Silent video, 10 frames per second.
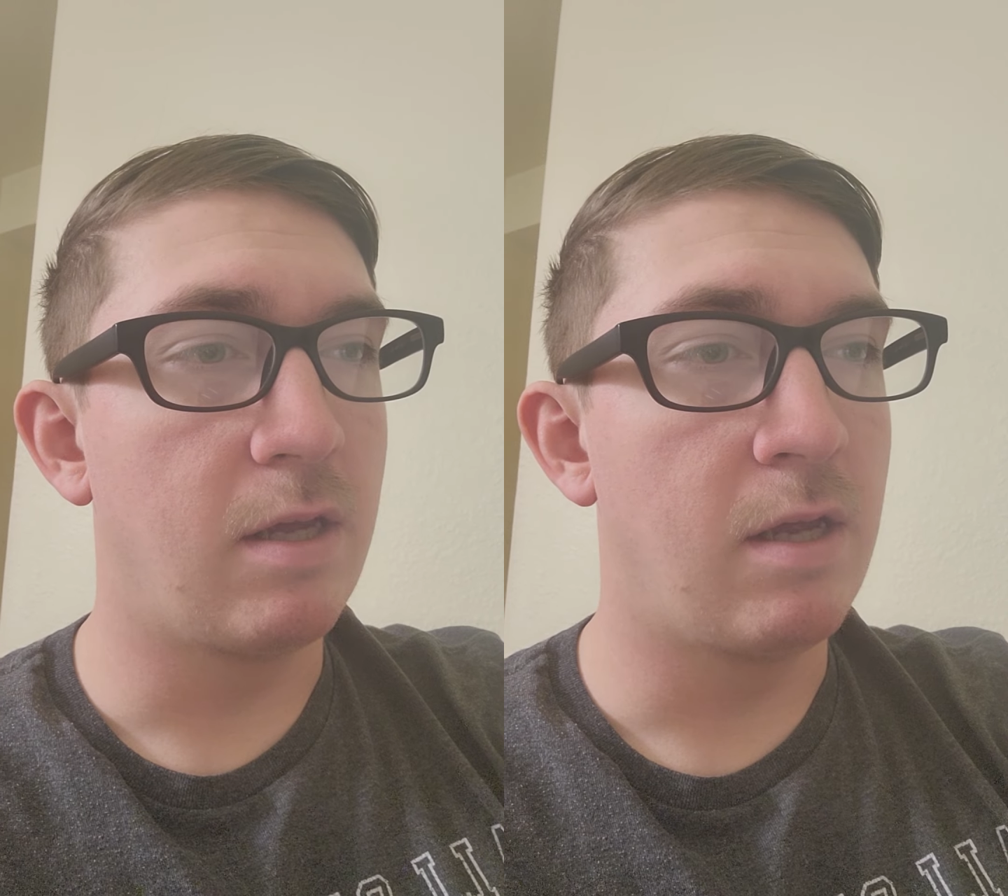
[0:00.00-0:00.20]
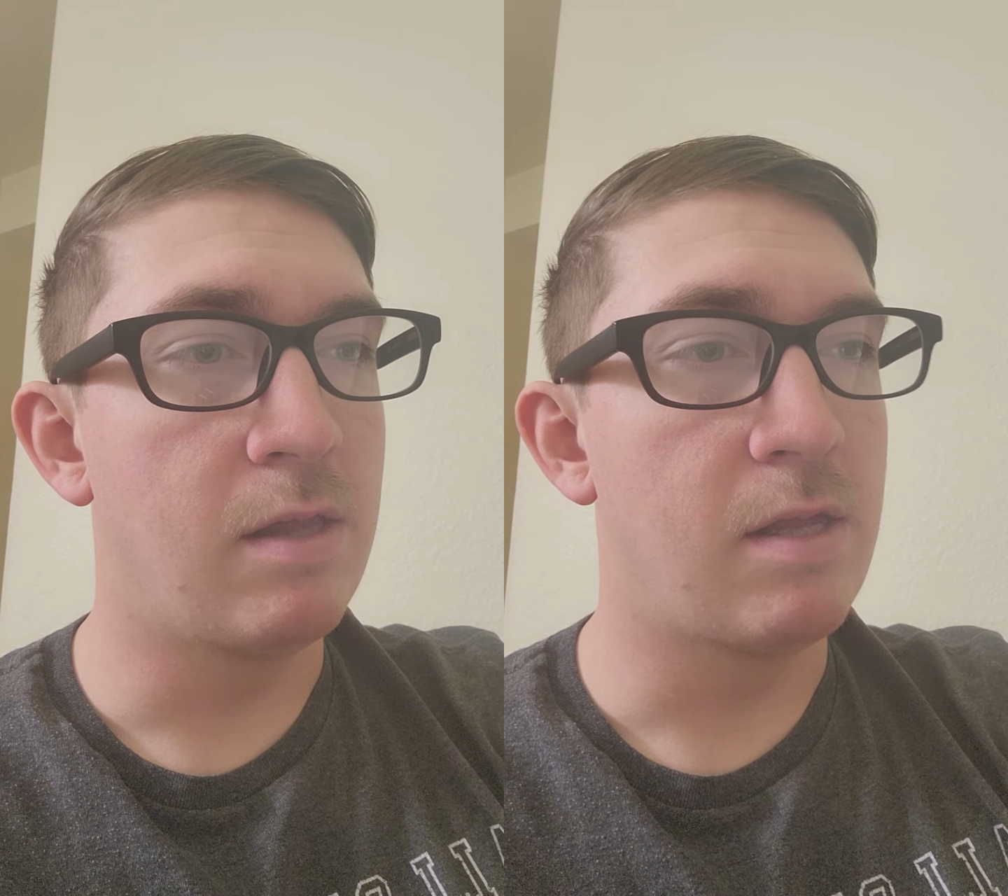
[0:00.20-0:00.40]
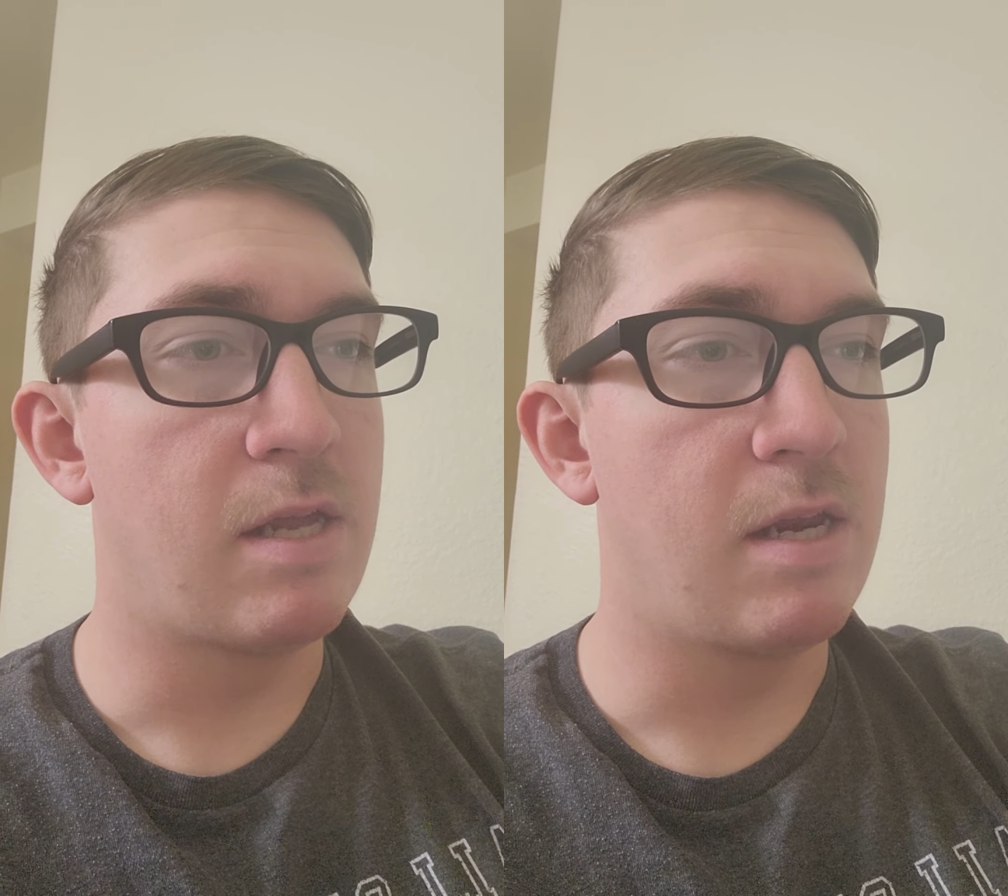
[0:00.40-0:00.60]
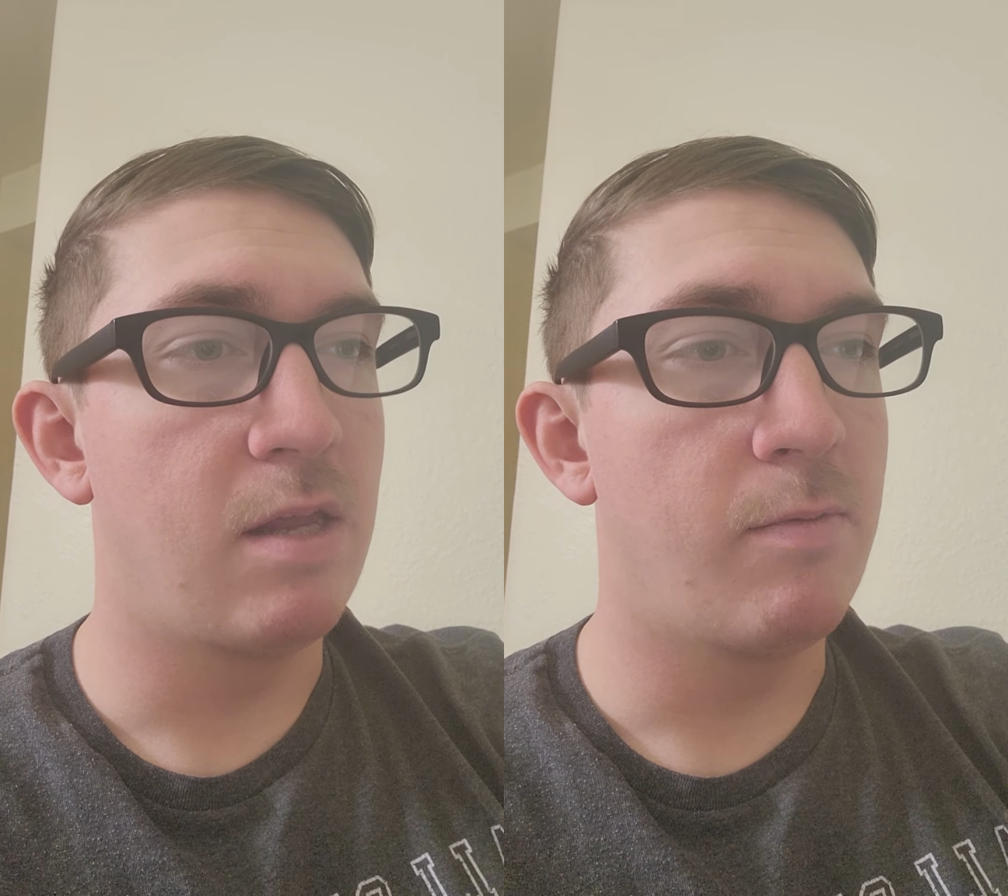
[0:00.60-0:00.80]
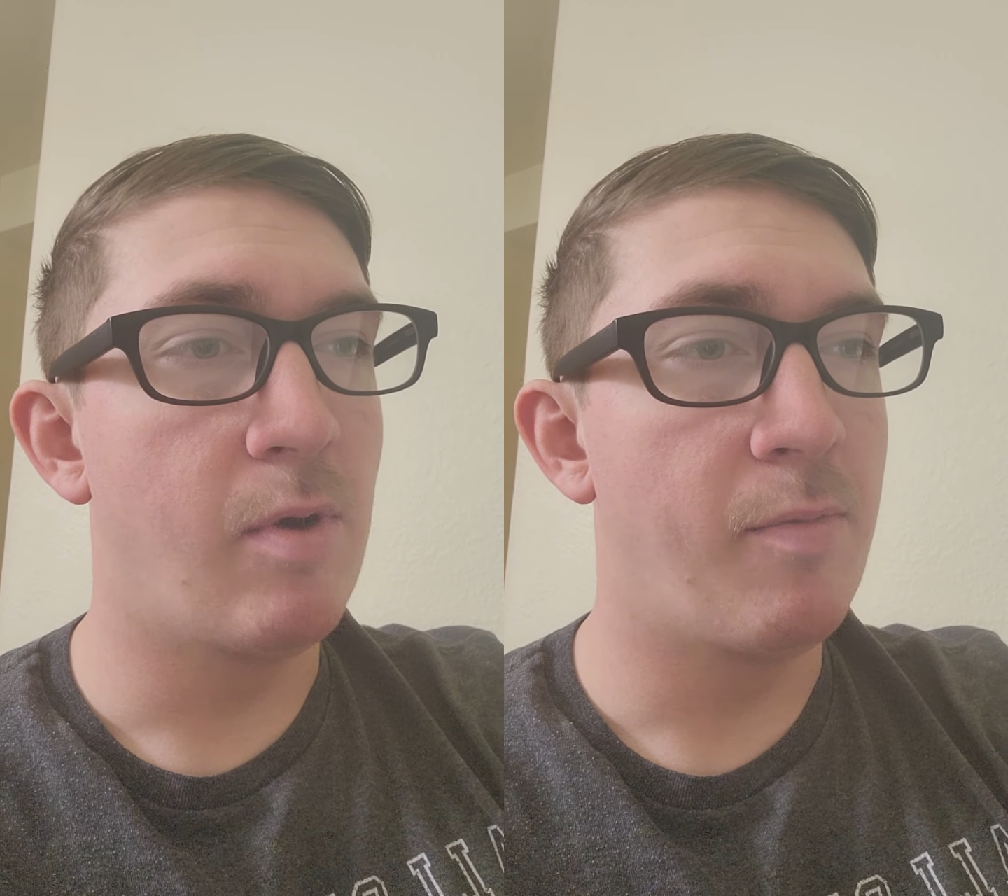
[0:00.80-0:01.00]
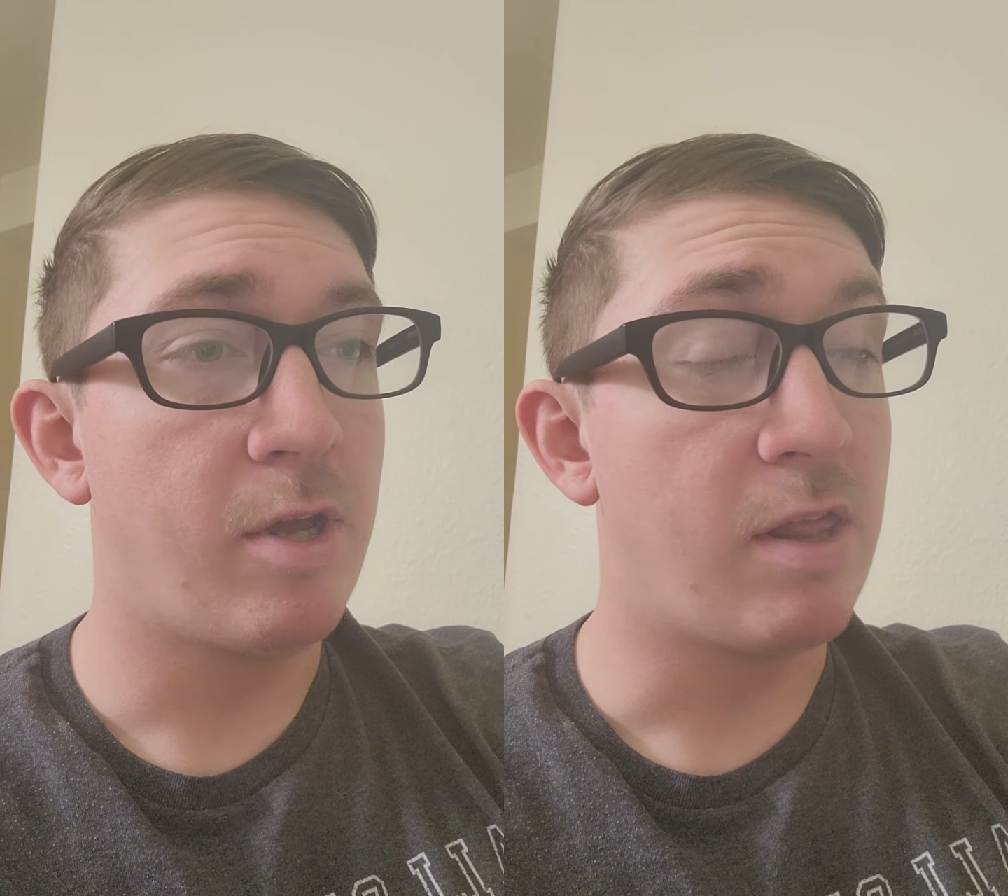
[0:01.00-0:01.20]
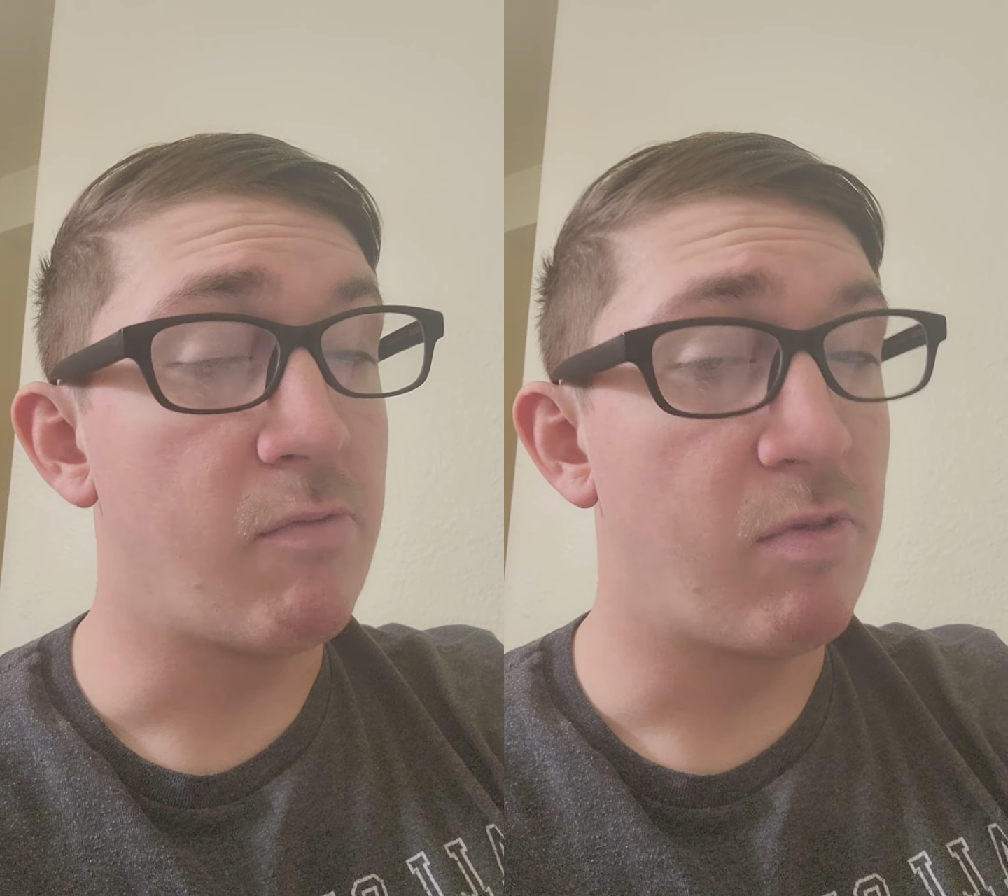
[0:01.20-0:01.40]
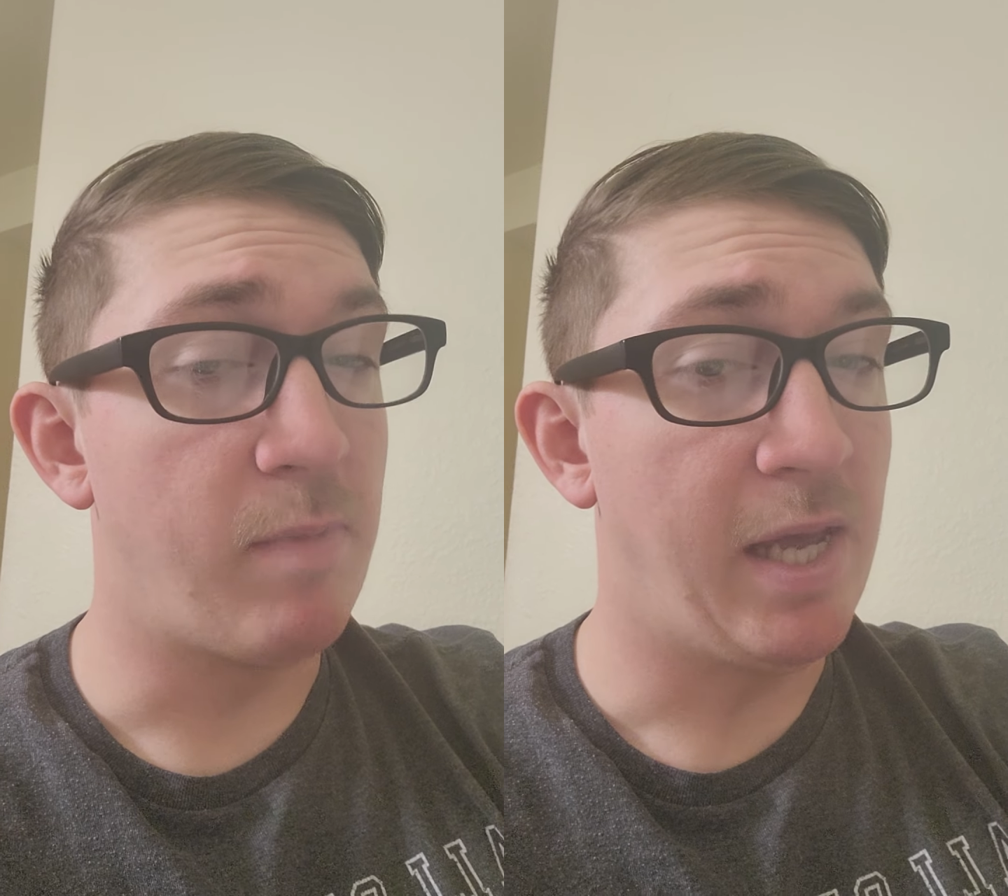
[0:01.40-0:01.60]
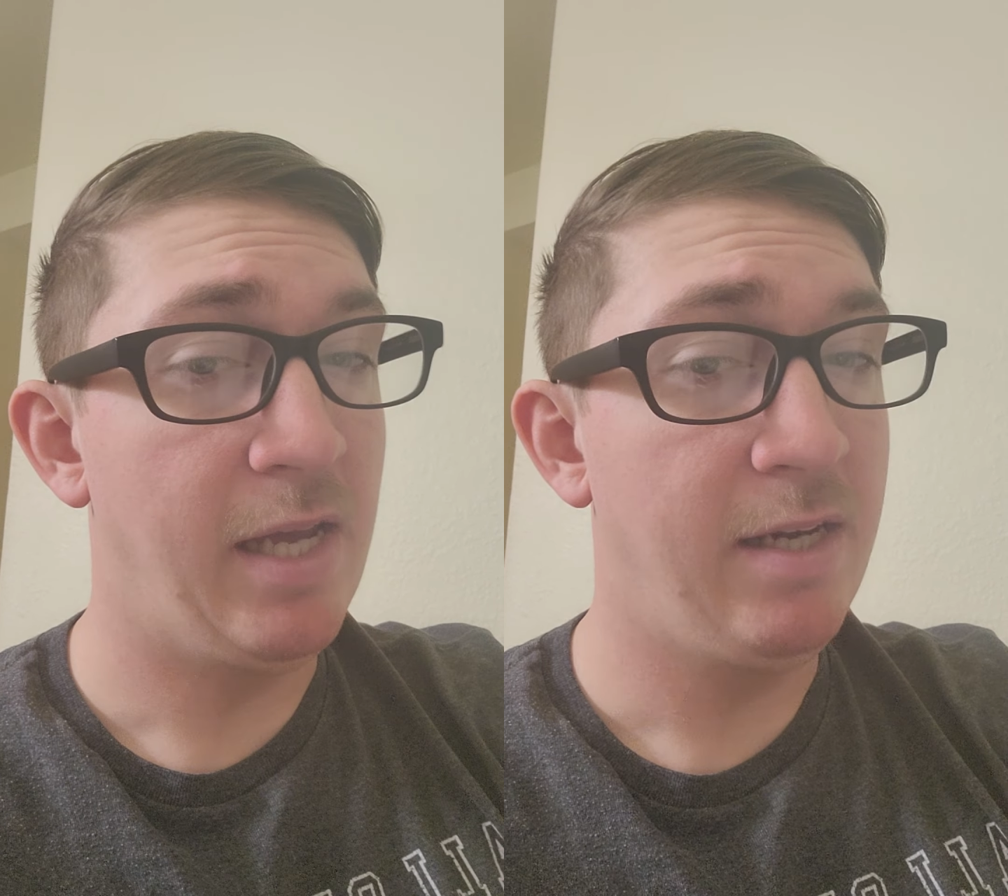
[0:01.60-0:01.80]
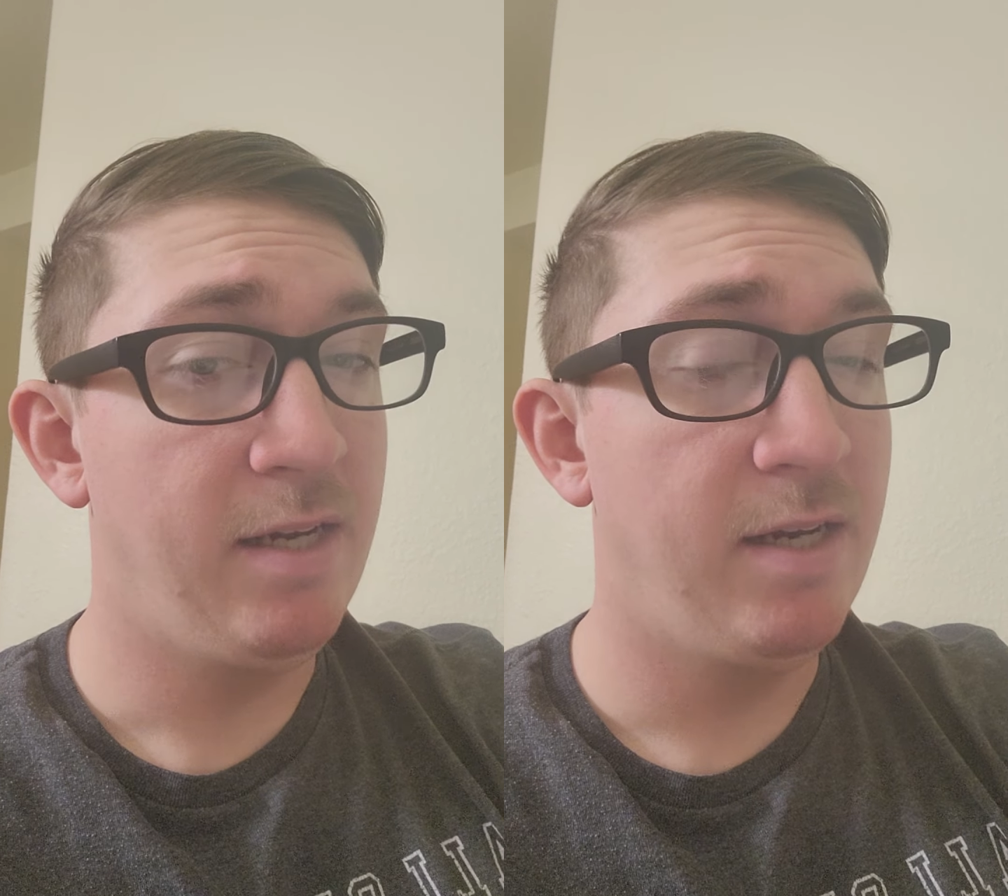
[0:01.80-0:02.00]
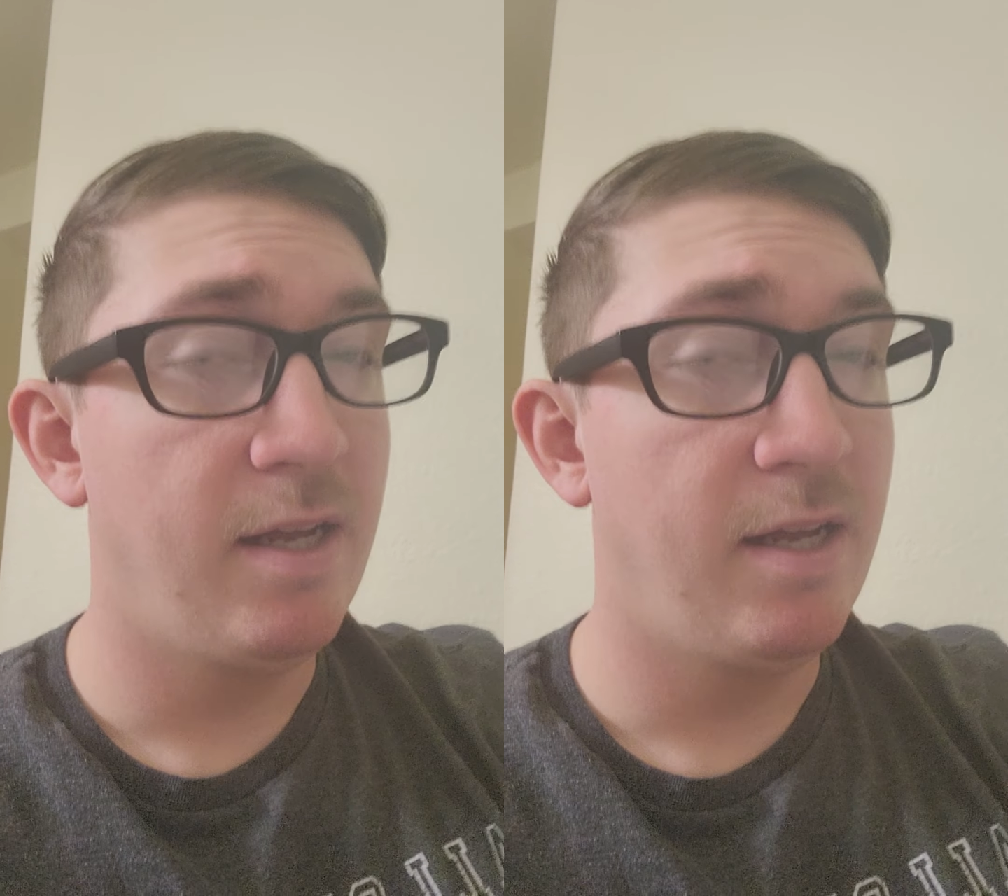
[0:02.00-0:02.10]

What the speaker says: in the heat of the moment, because he was mad,